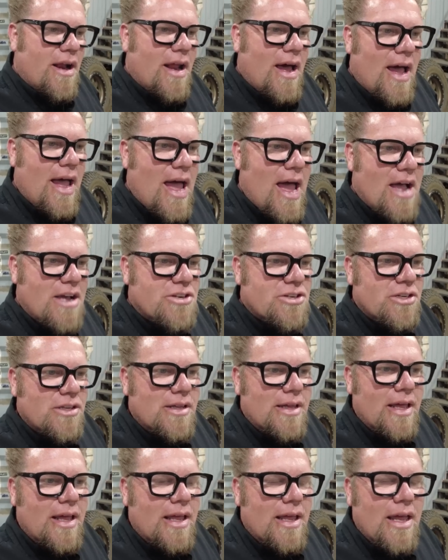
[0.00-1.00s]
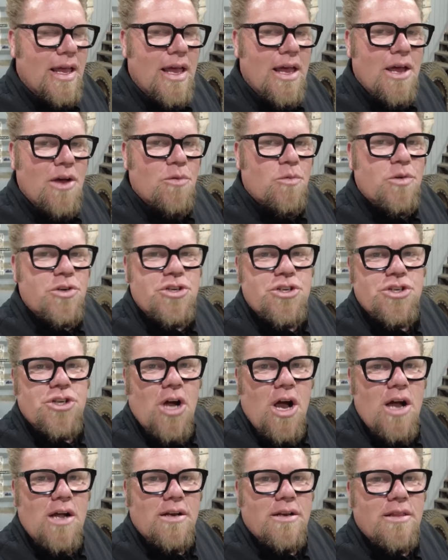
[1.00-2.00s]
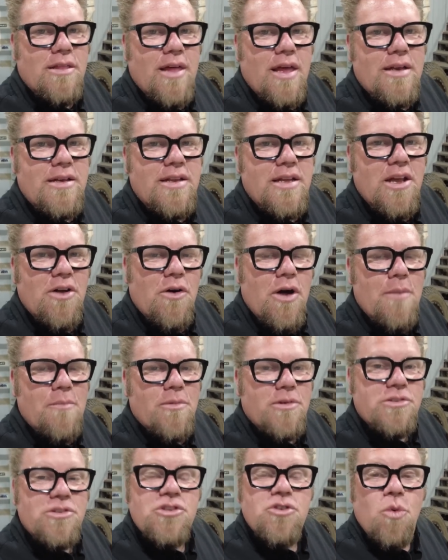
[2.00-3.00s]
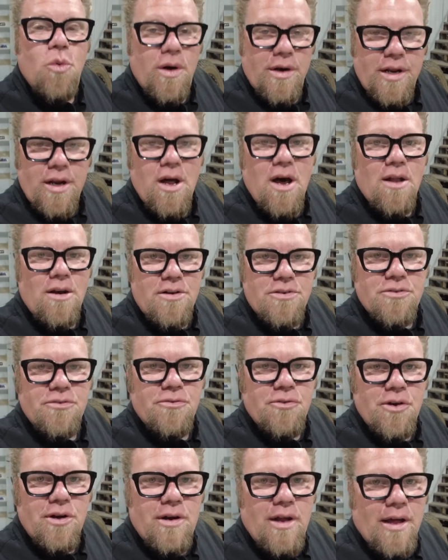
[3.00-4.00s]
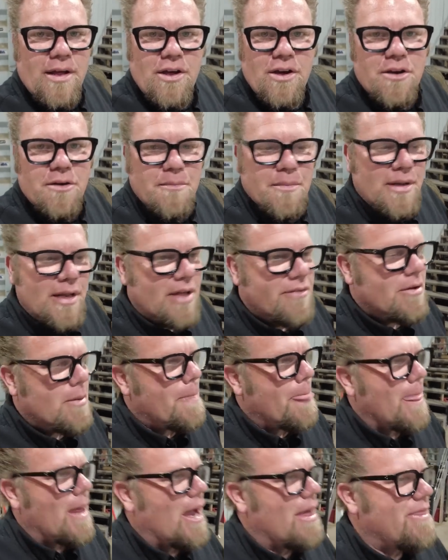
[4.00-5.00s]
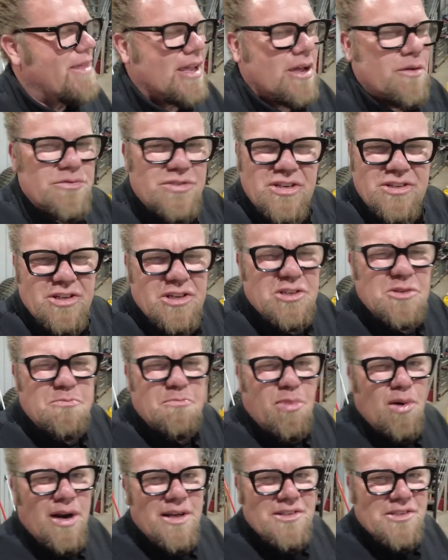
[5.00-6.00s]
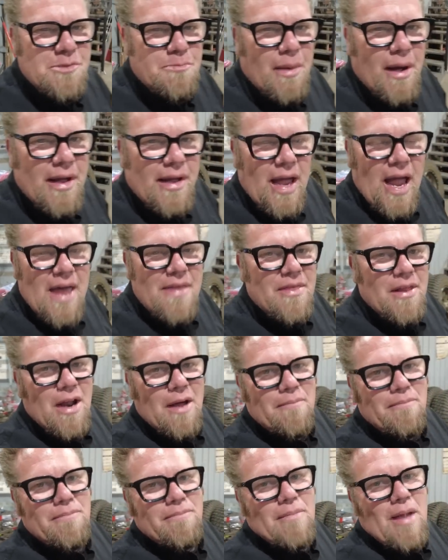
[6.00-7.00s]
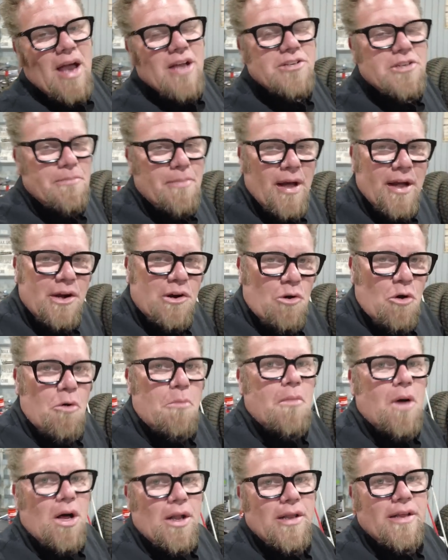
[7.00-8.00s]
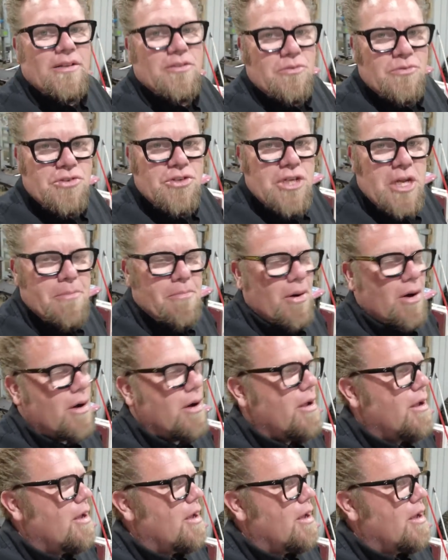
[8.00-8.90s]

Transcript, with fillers: it, I actually was shocked that D O M was twenty dollars a foot. I couldn't believe it. I think it was just a price spike. I ended up actually buying Chromoly because it was cheaper.